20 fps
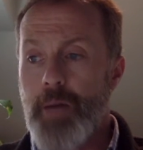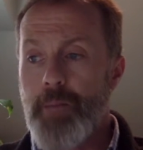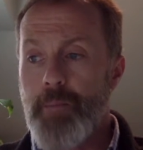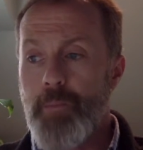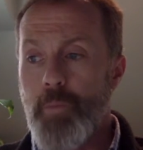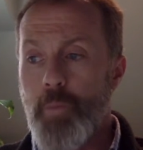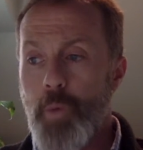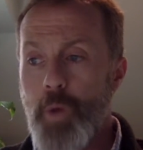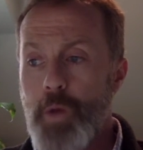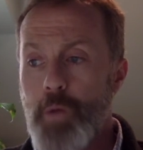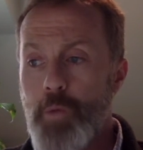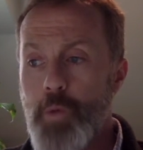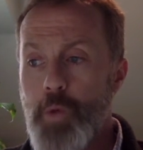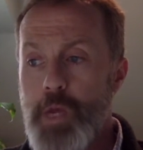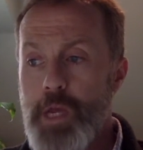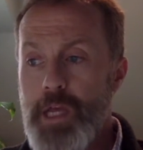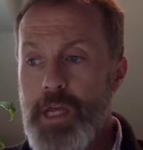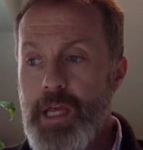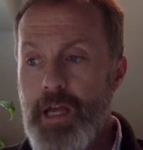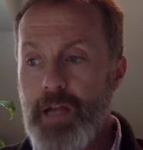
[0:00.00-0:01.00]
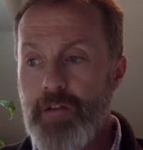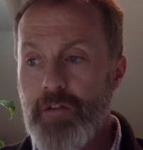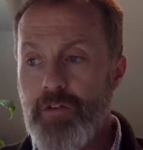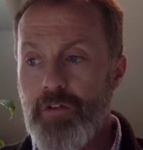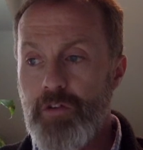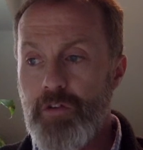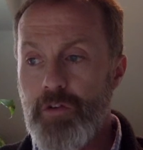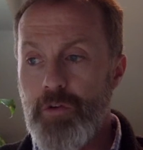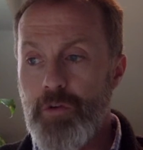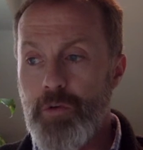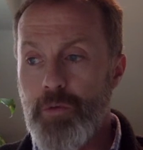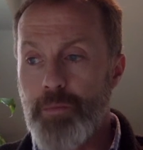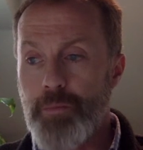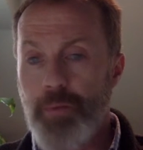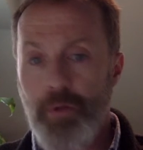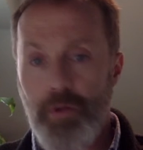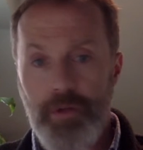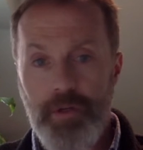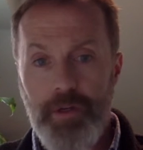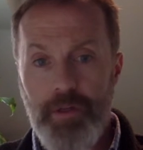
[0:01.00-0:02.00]
When we get to
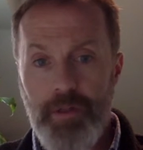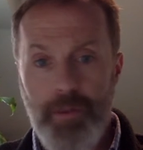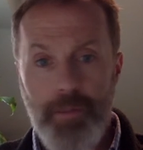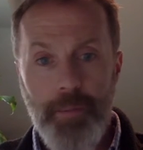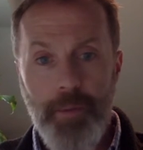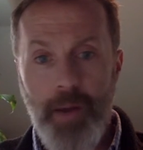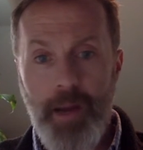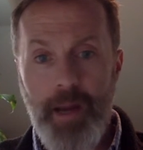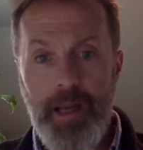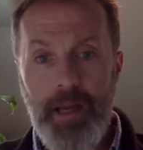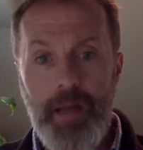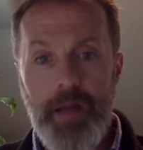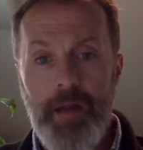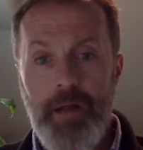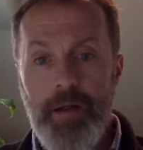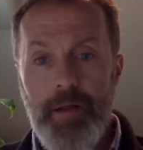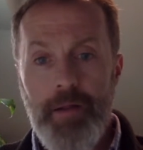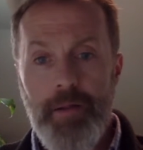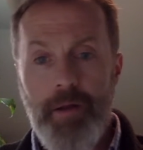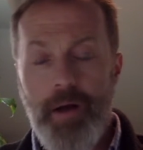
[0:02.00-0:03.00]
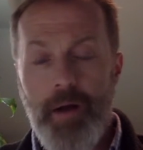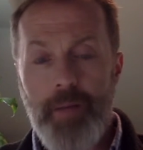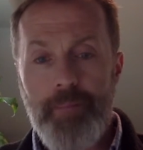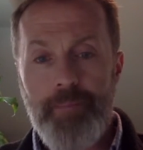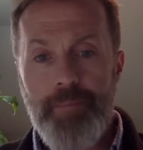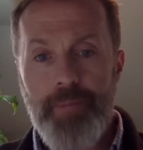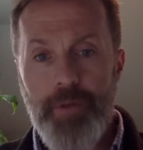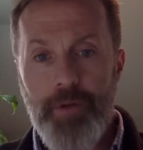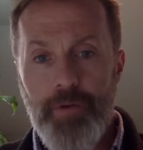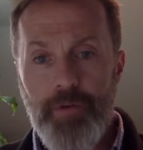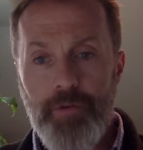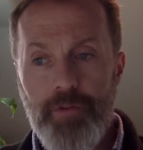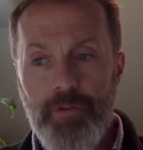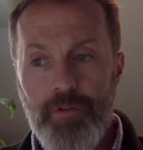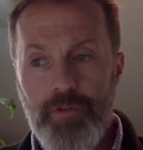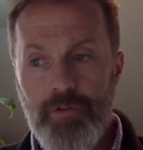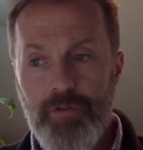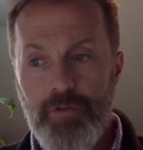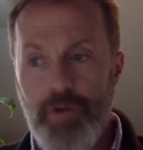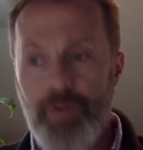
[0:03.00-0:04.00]
Bullet in the Brain, there's the
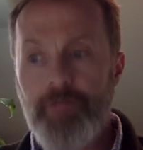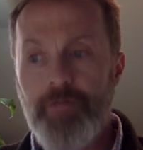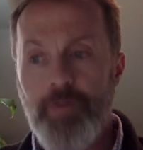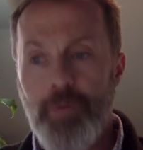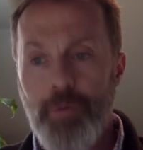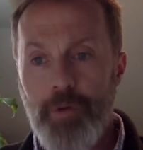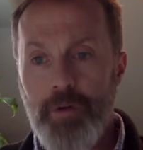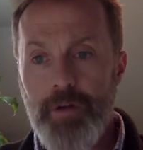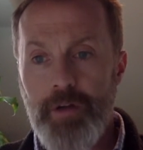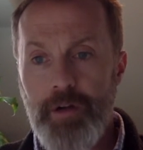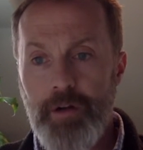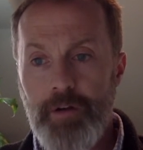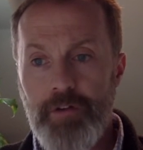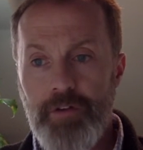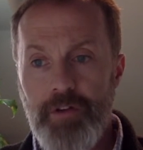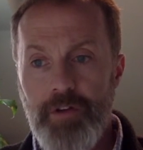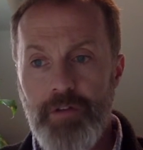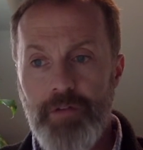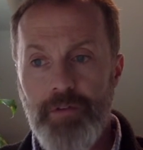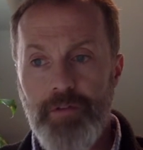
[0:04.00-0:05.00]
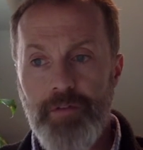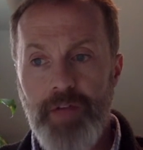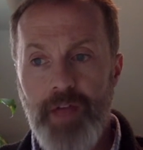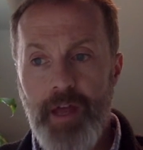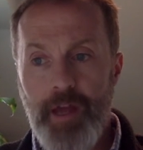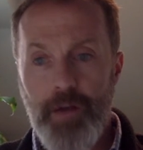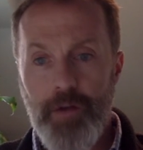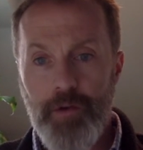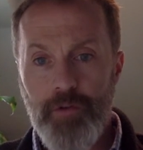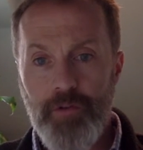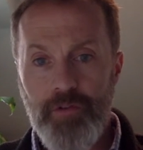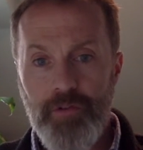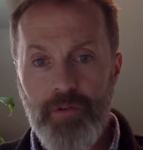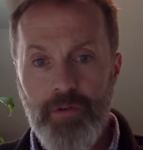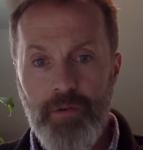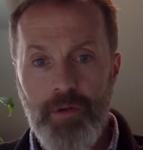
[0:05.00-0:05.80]
straightforward narrative of Anders'